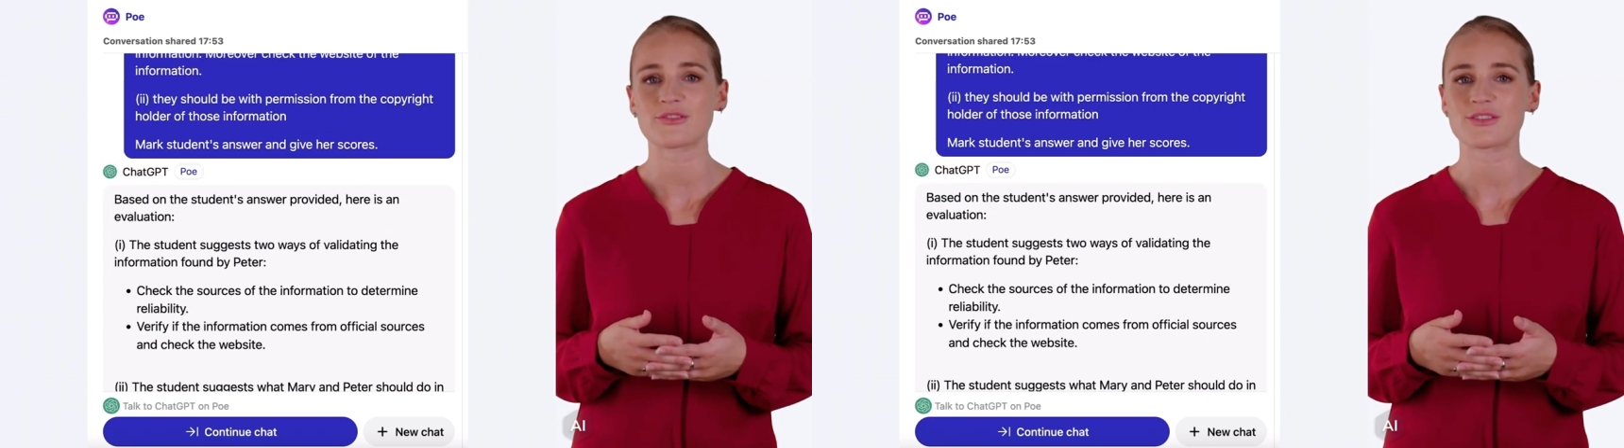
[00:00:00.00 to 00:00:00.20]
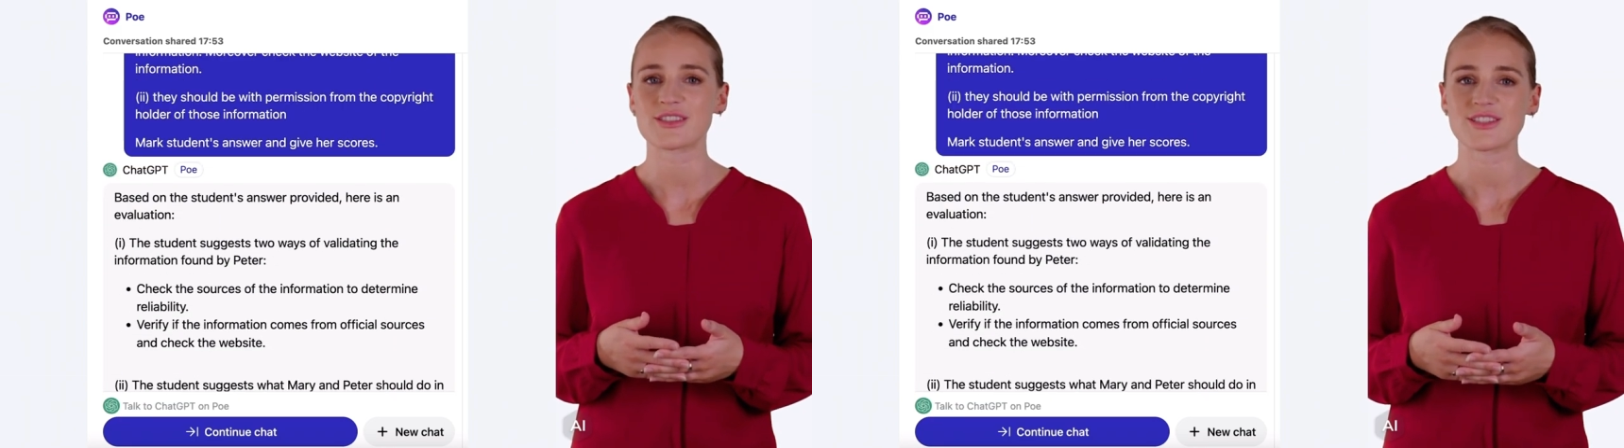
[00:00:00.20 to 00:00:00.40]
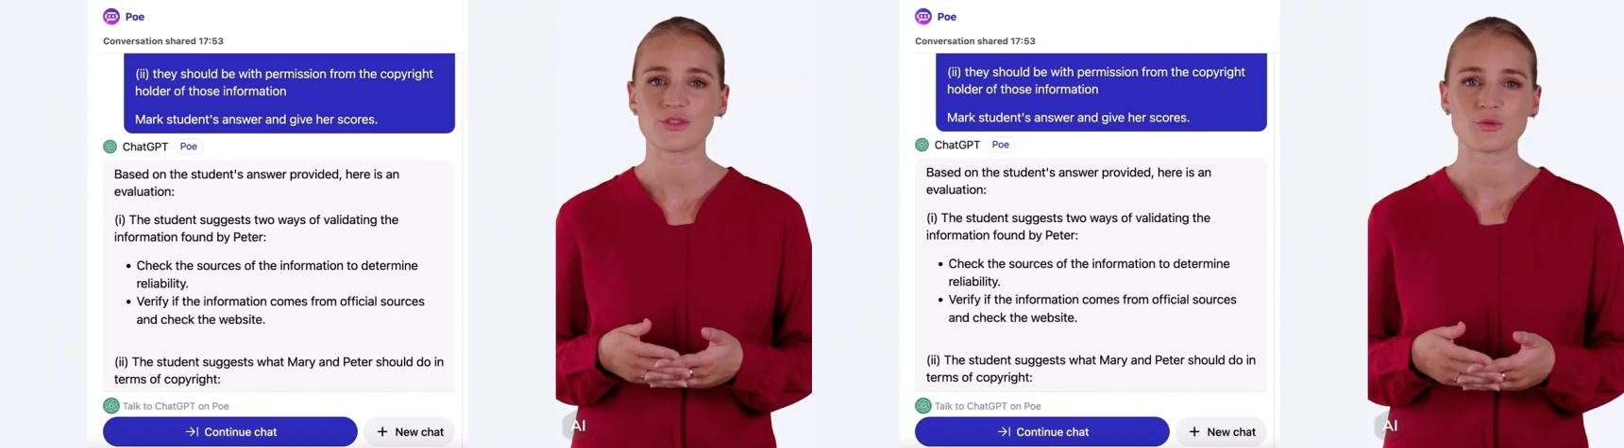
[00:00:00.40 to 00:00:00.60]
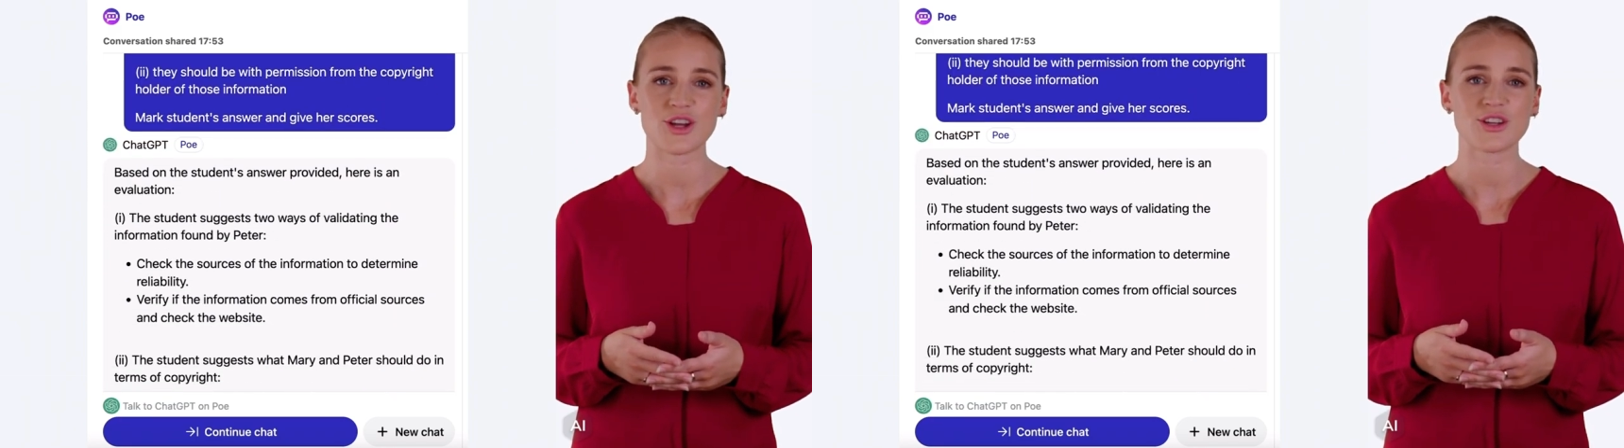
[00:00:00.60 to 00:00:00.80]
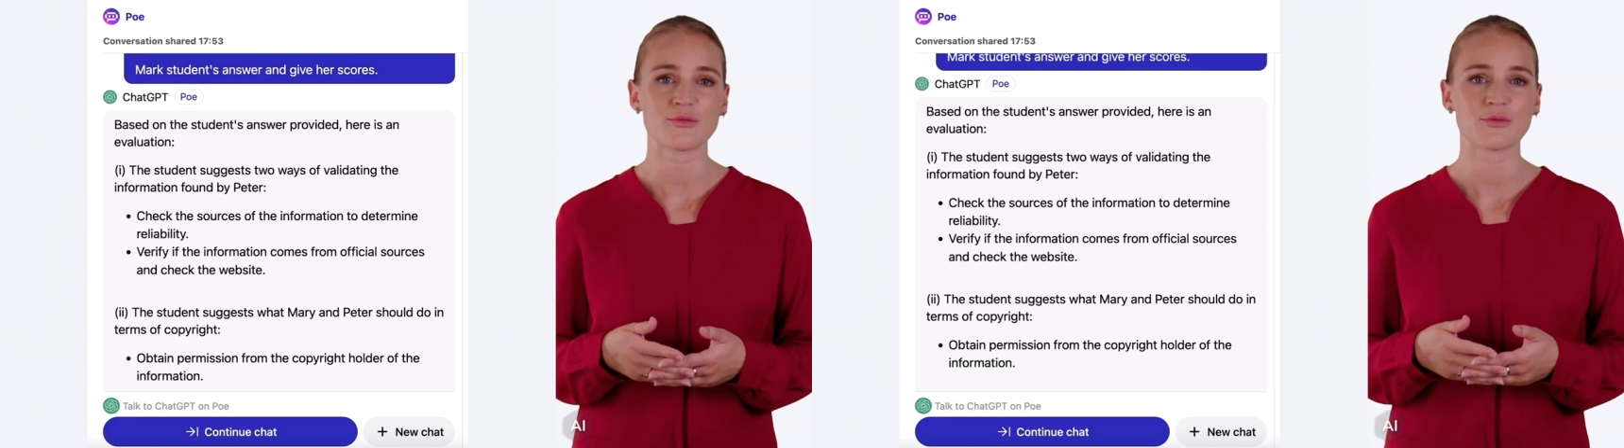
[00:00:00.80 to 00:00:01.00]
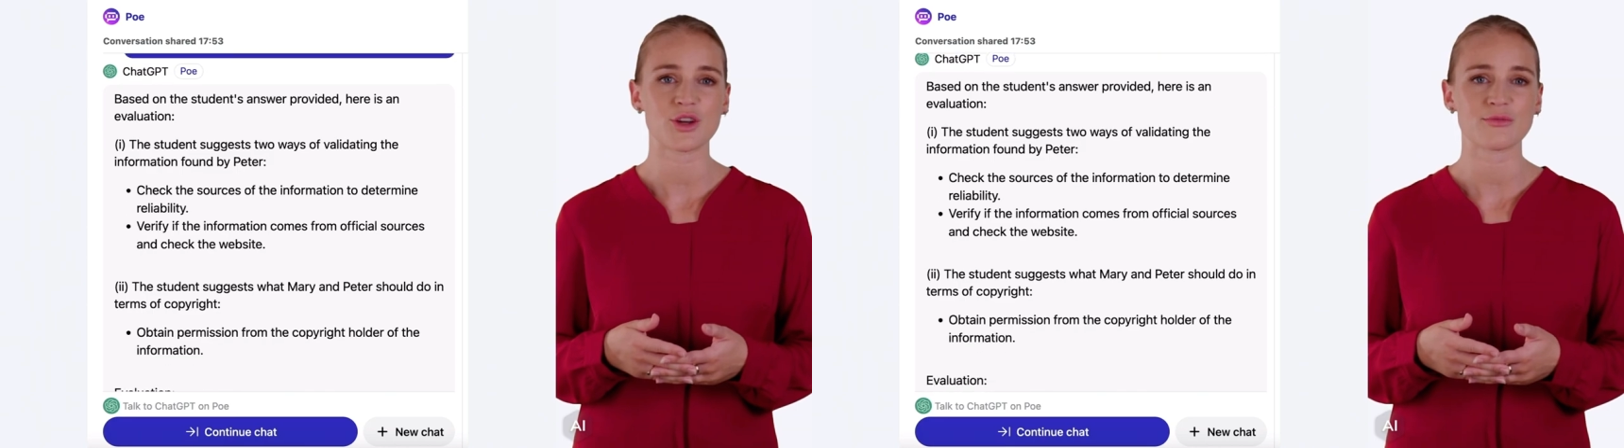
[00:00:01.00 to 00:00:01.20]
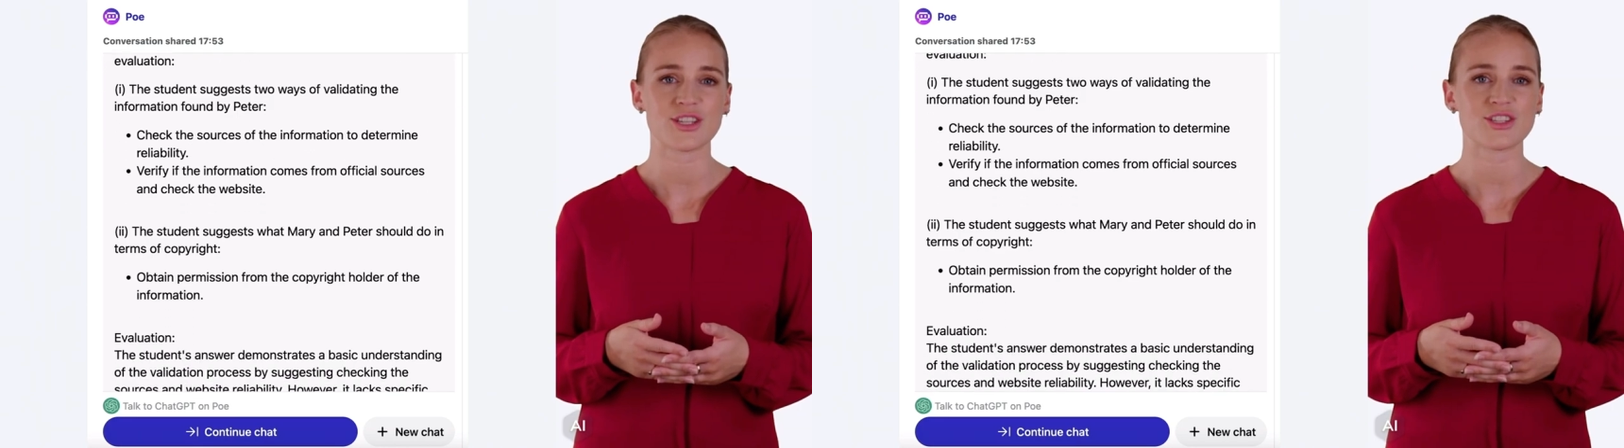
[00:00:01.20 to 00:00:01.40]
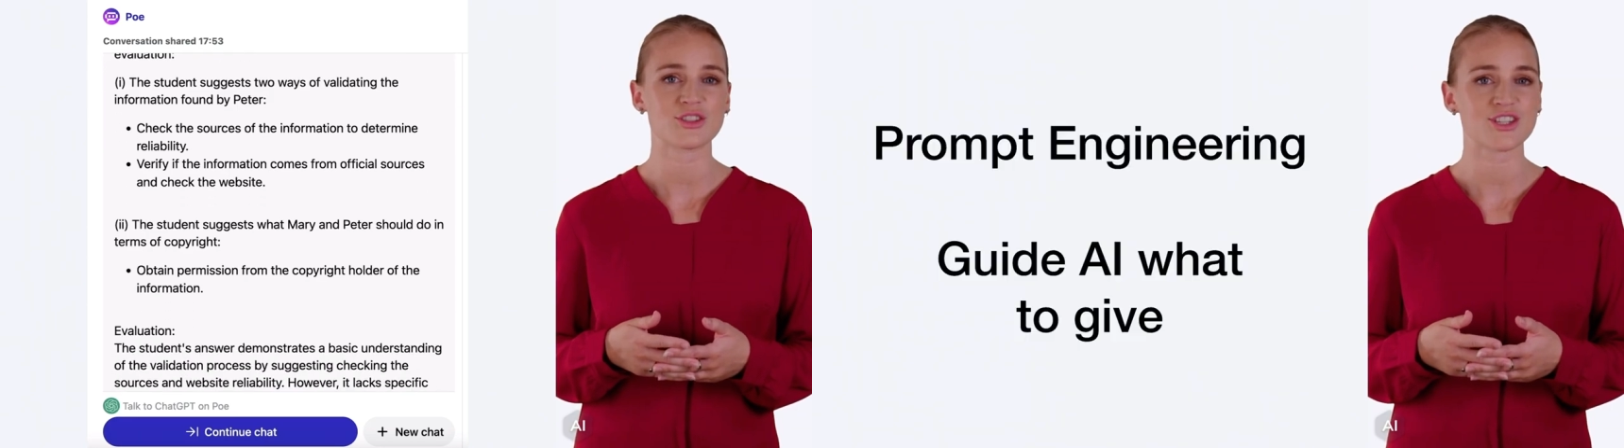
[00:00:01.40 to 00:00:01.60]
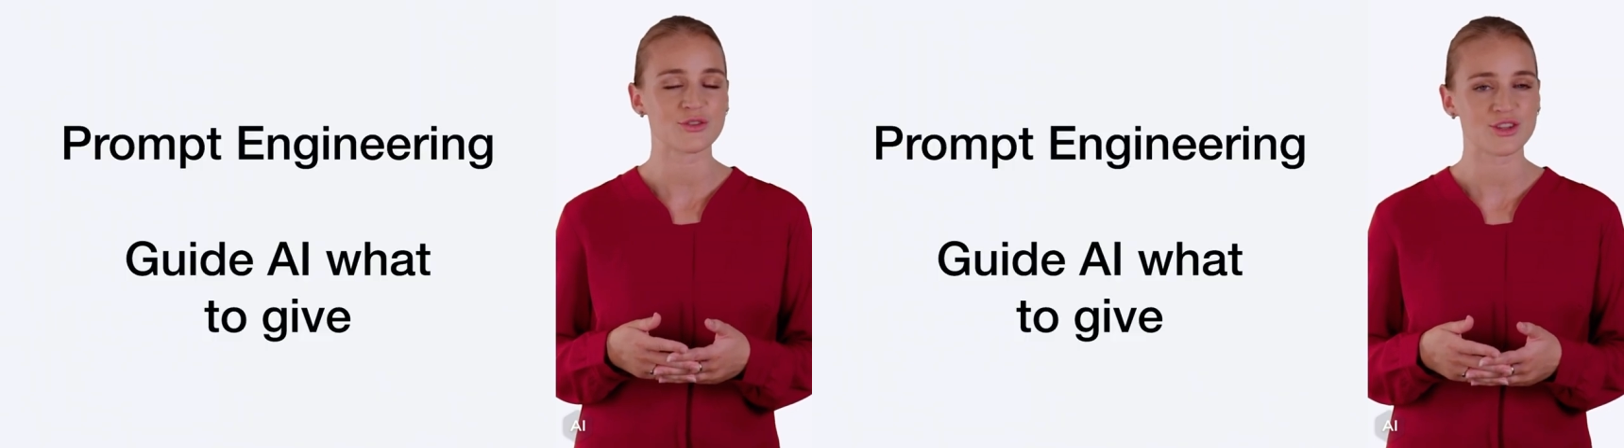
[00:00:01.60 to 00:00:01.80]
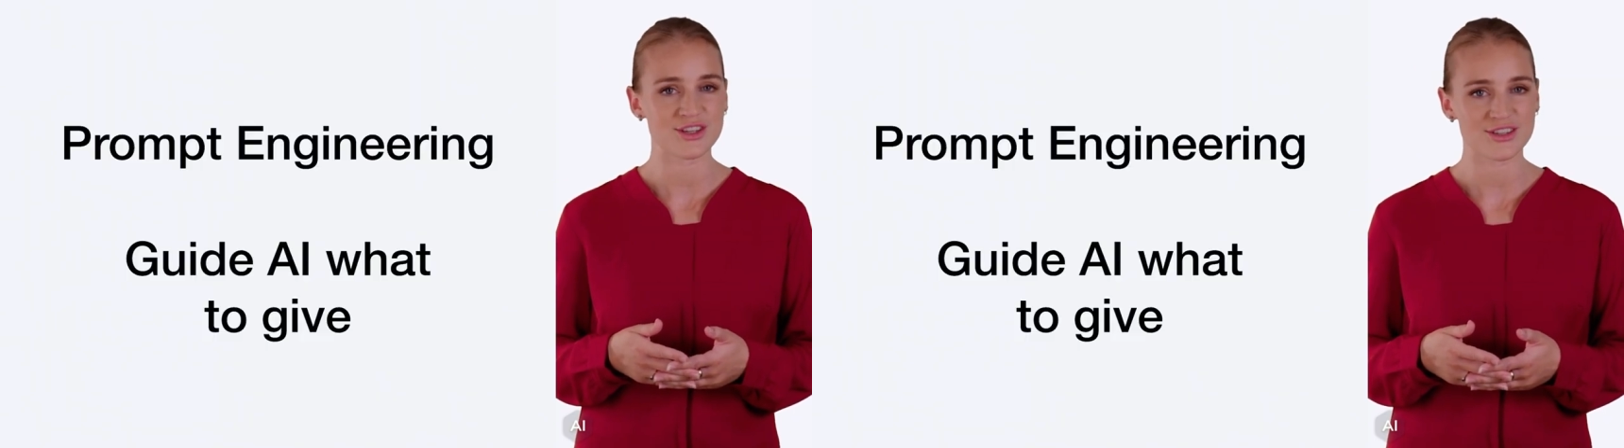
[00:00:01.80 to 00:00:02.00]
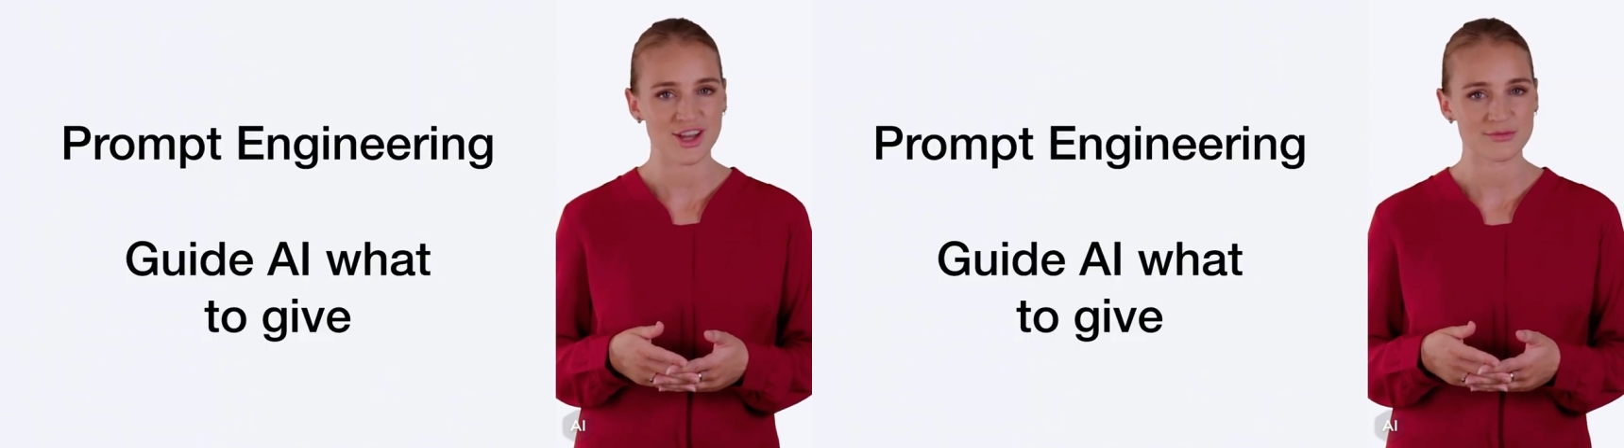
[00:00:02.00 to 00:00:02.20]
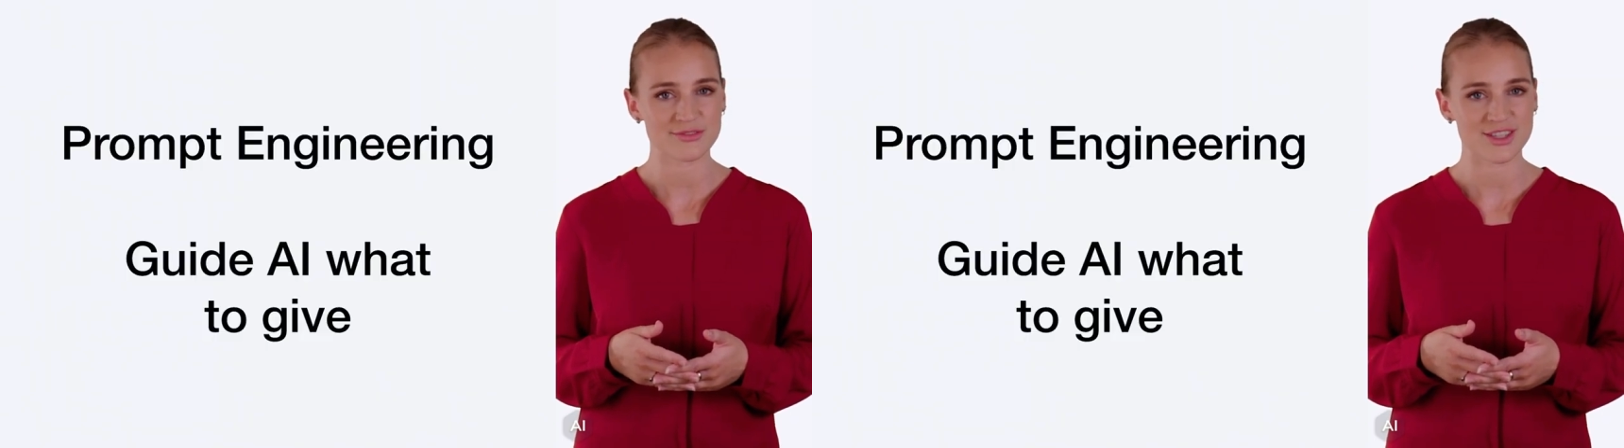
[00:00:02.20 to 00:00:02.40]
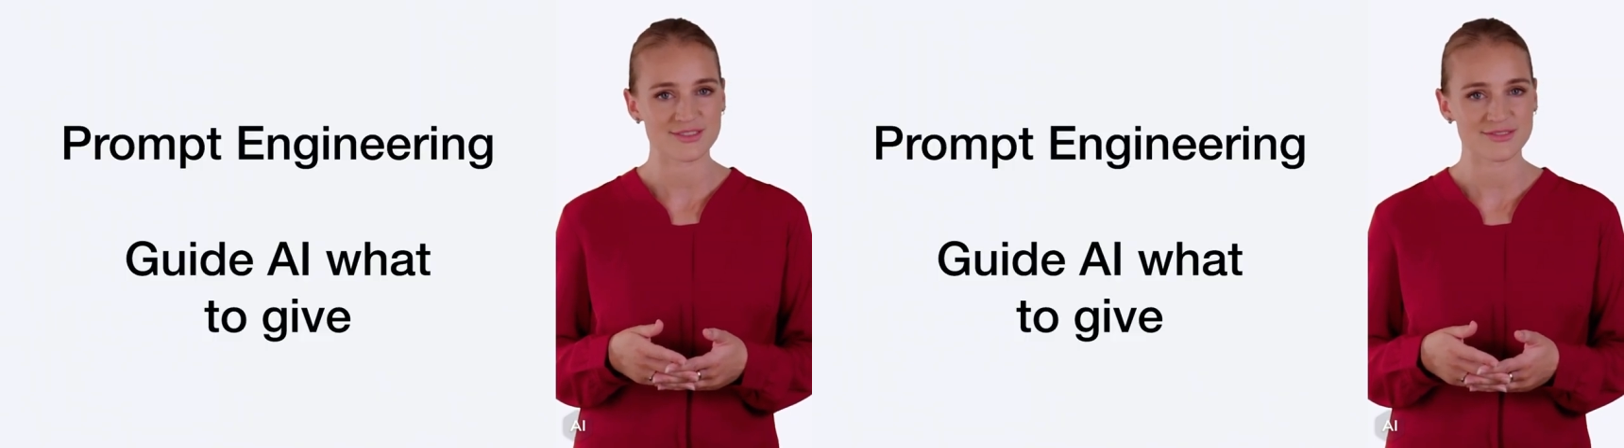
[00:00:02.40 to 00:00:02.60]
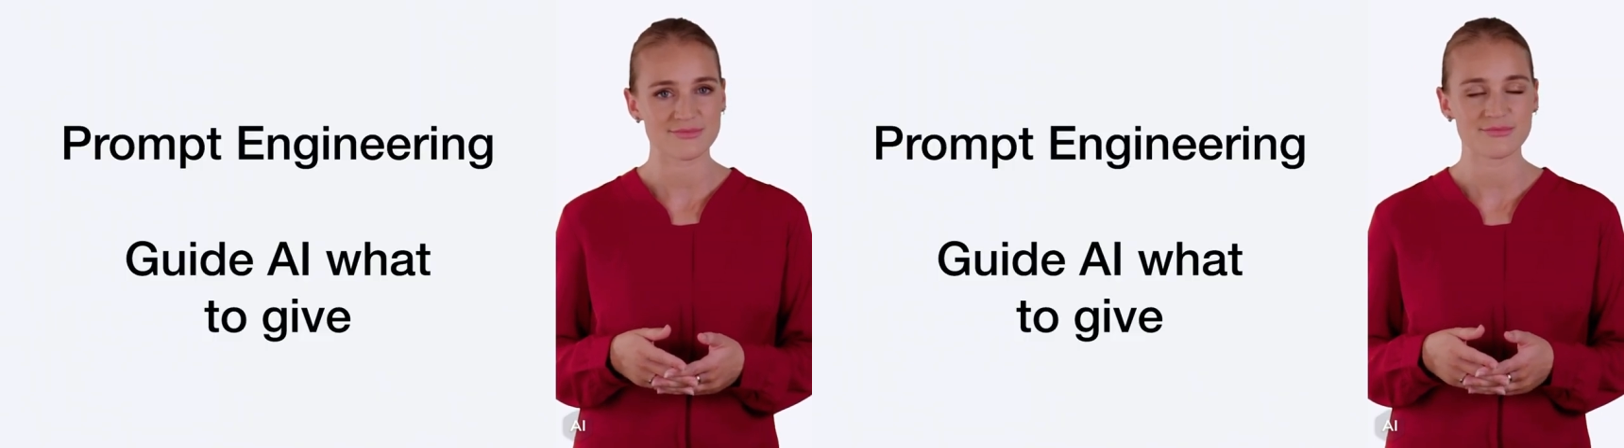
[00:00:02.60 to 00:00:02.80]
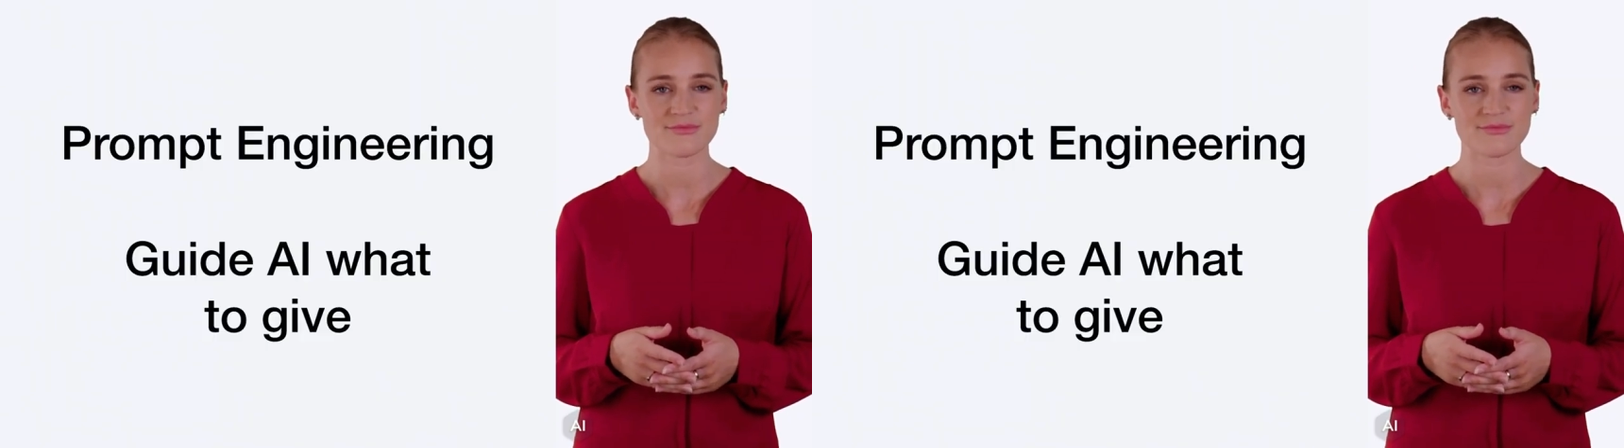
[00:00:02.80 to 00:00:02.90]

This is where prompt engineering comes in.